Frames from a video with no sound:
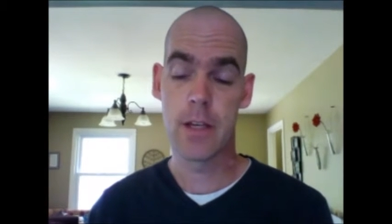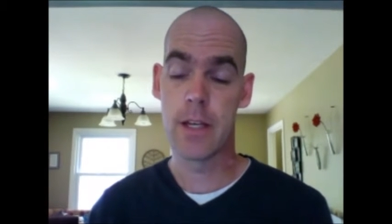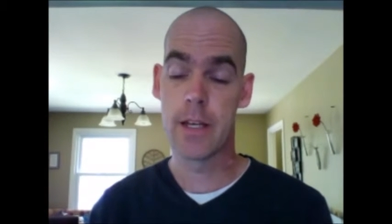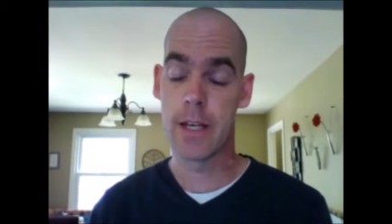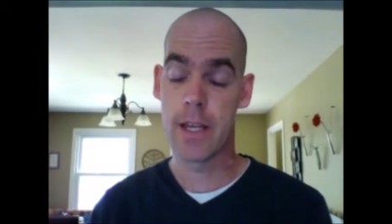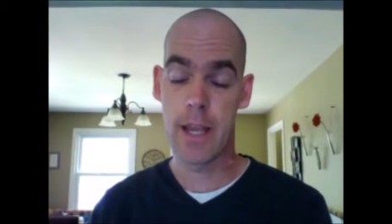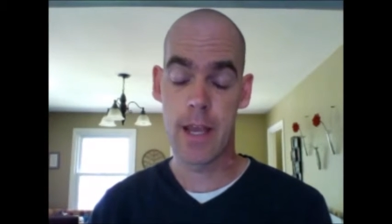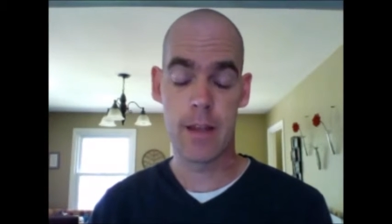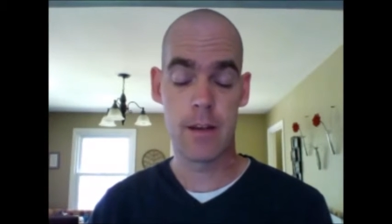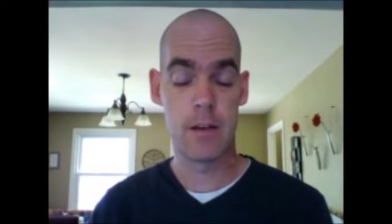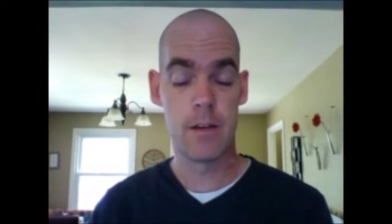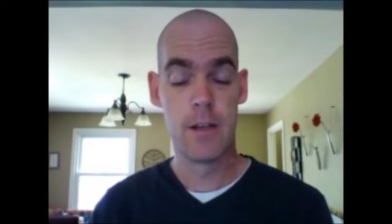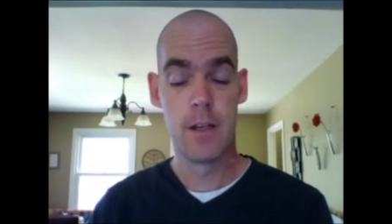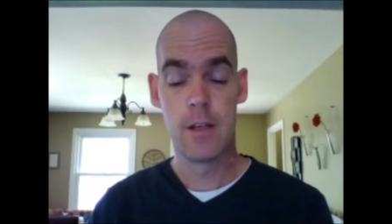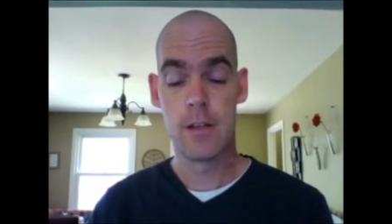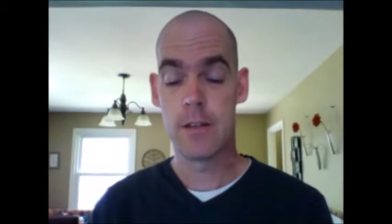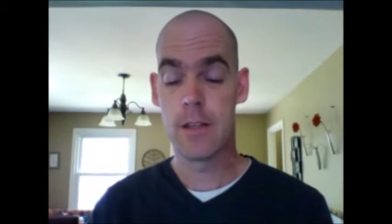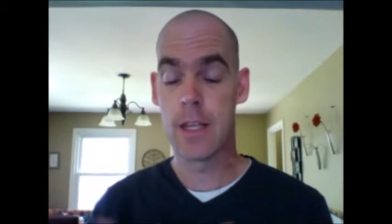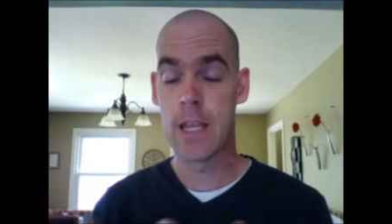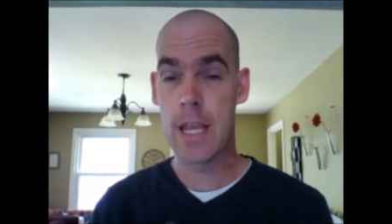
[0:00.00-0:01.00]
And
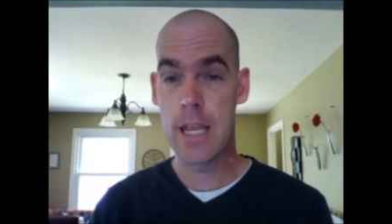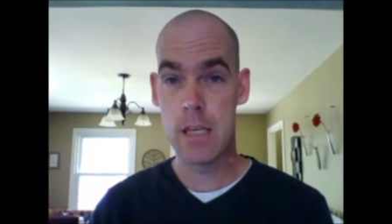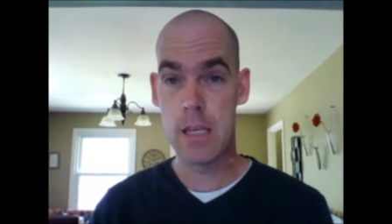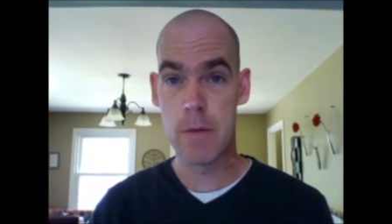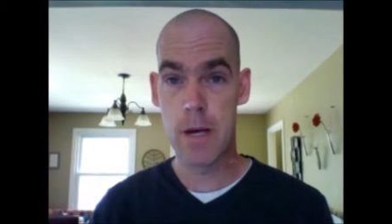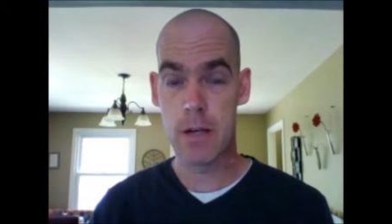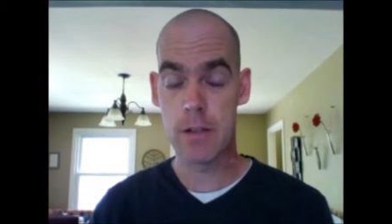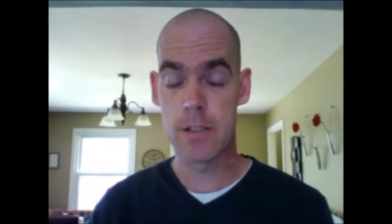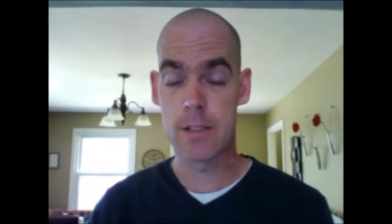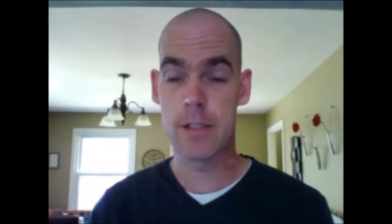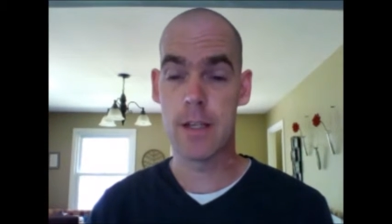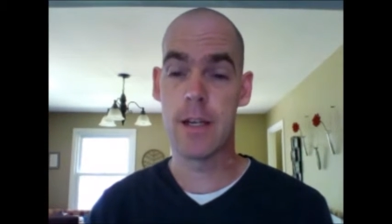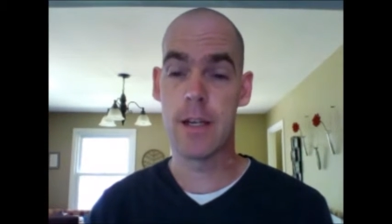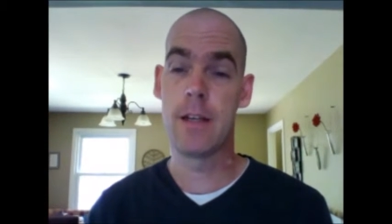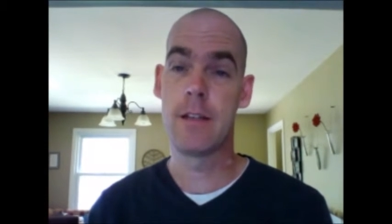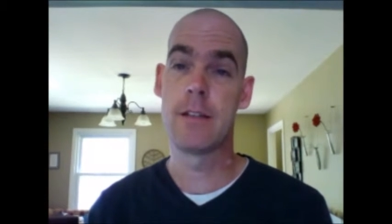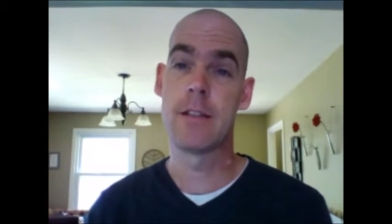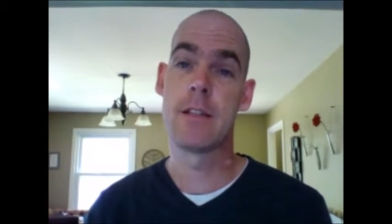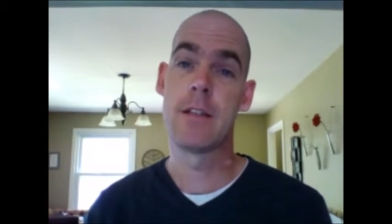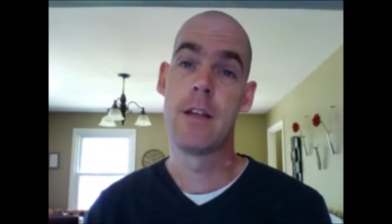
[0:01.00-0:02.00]
again, the key about
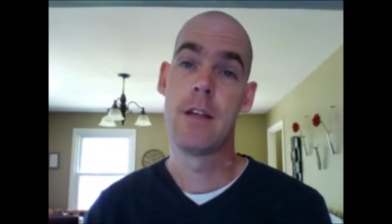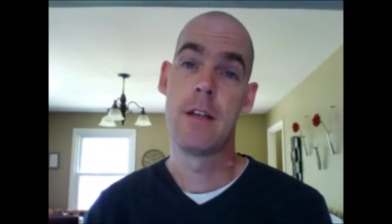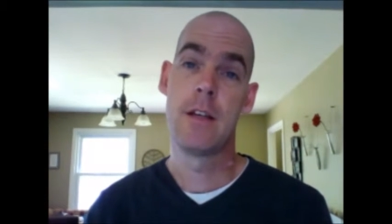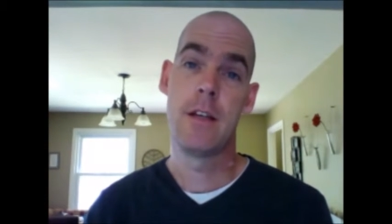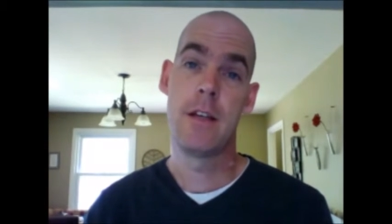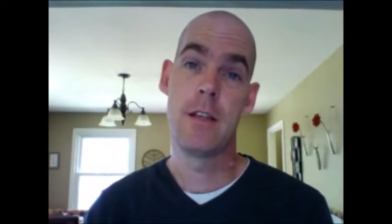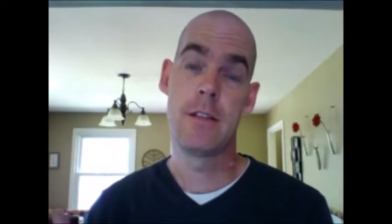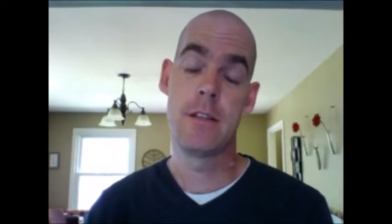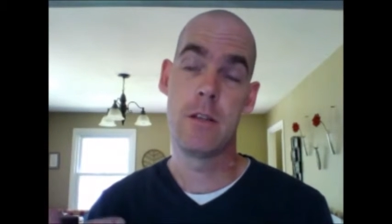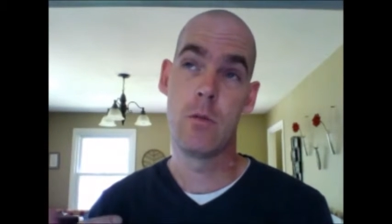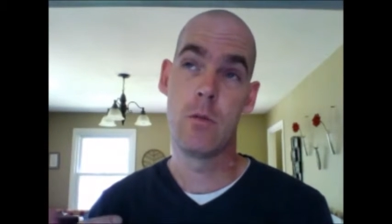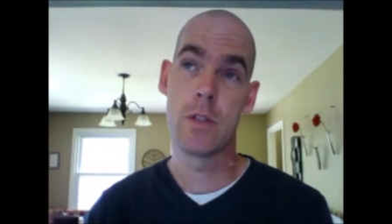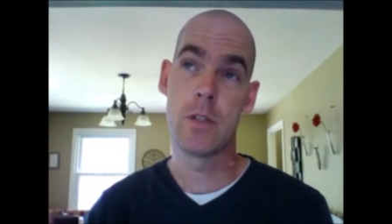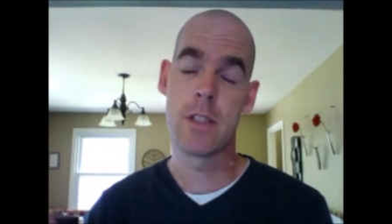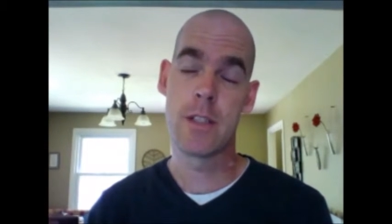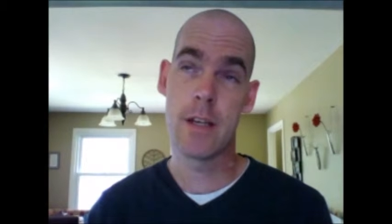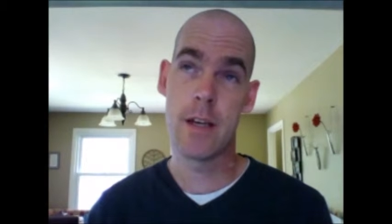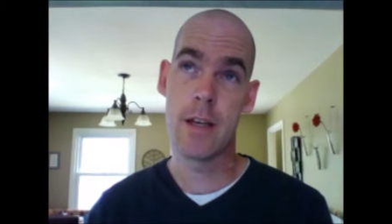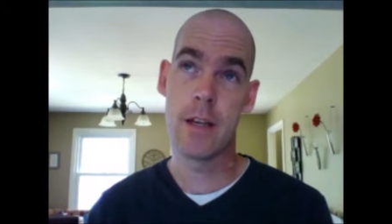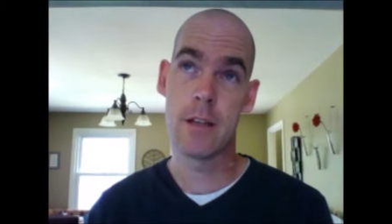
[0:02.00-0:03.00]
science is that
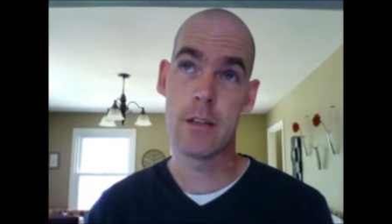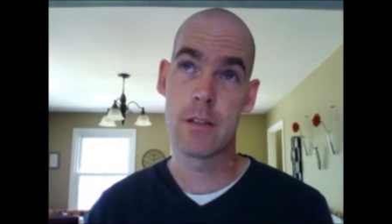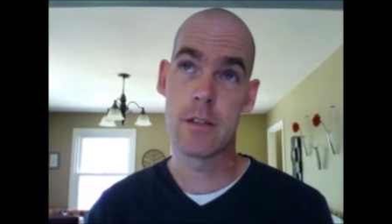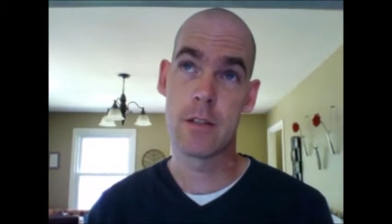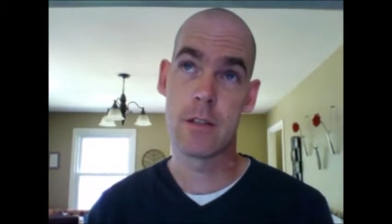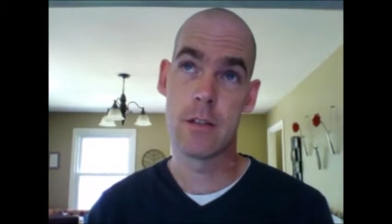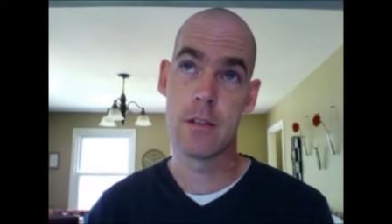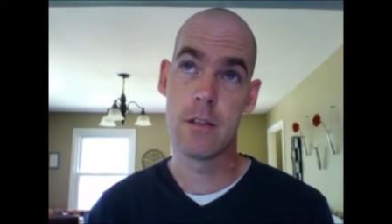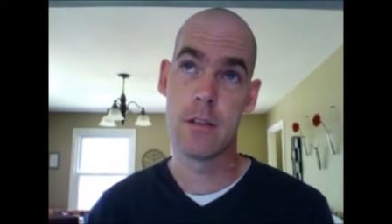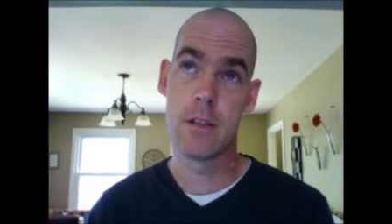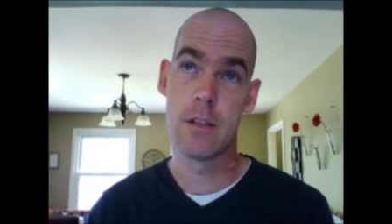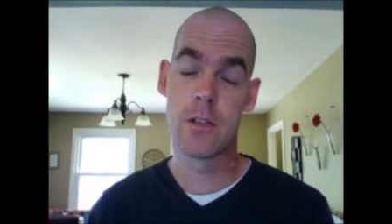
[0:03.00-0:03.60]
what science